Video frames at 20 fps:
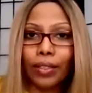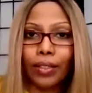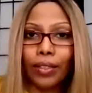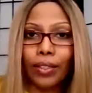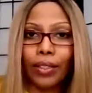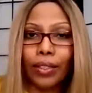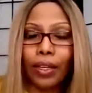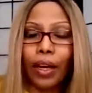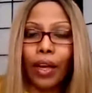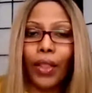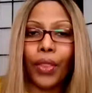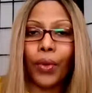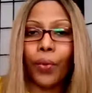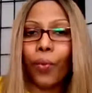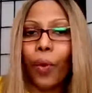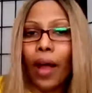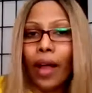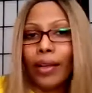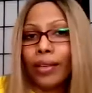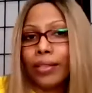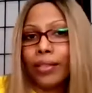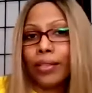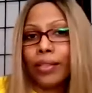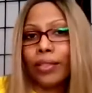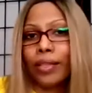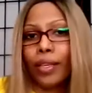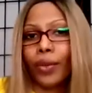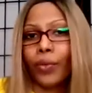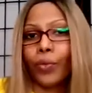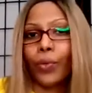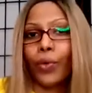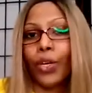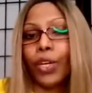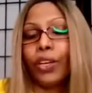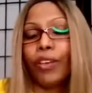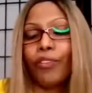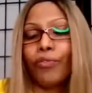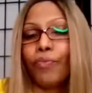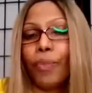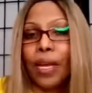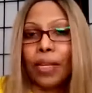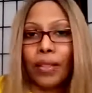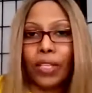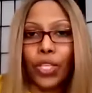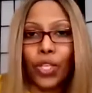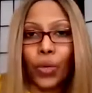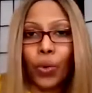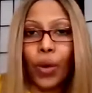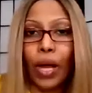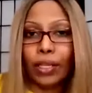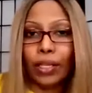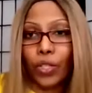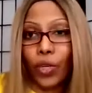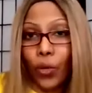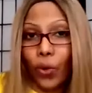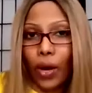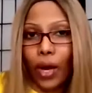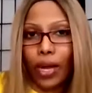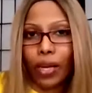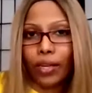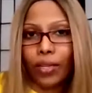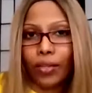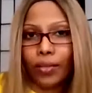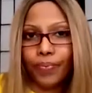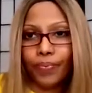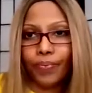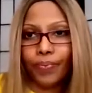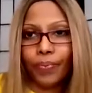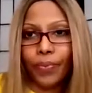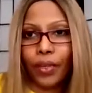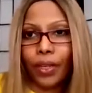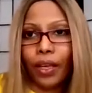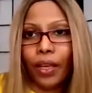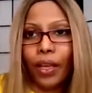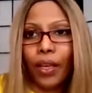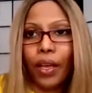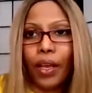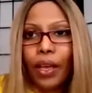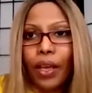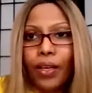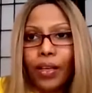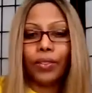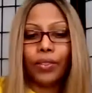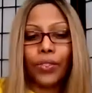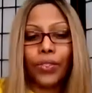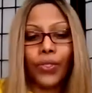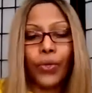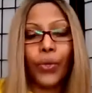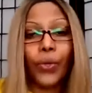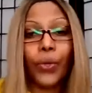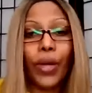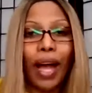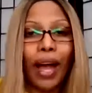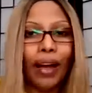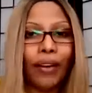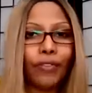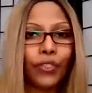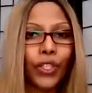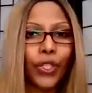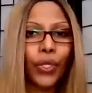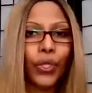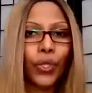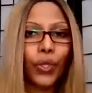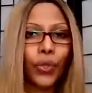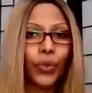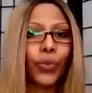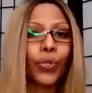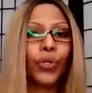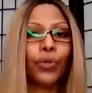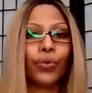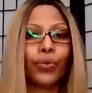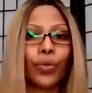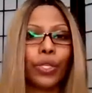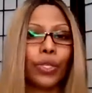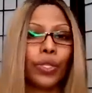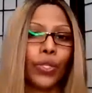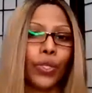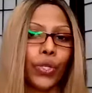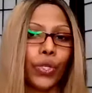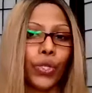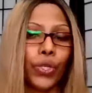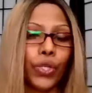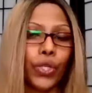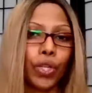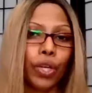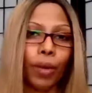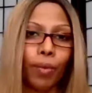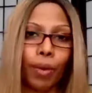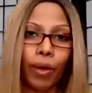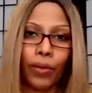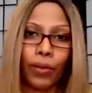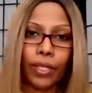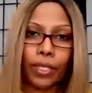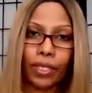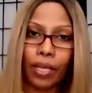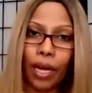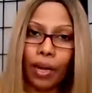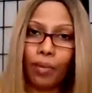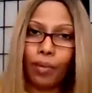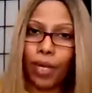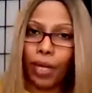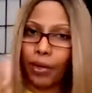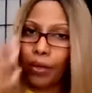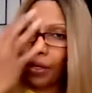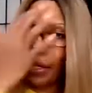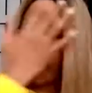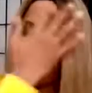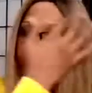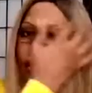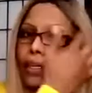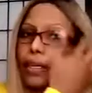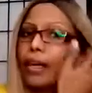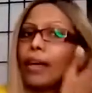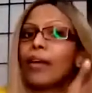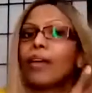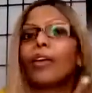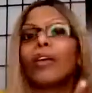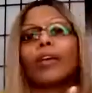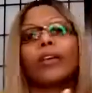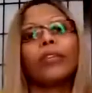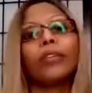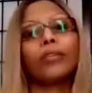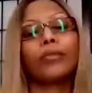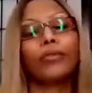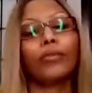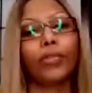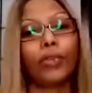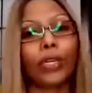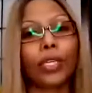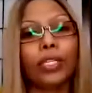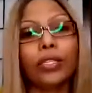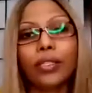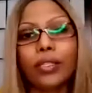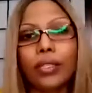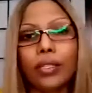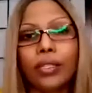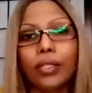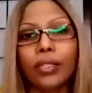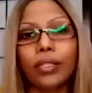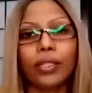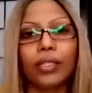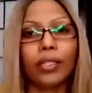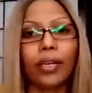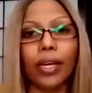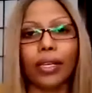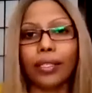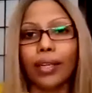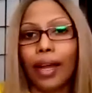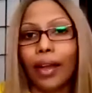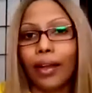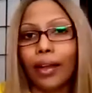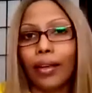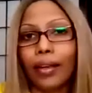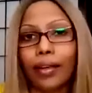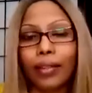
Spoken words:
otherwise it wouldn't have made the show as great. So you'd have to do your research about the time period and the era. For instance, the Titanic,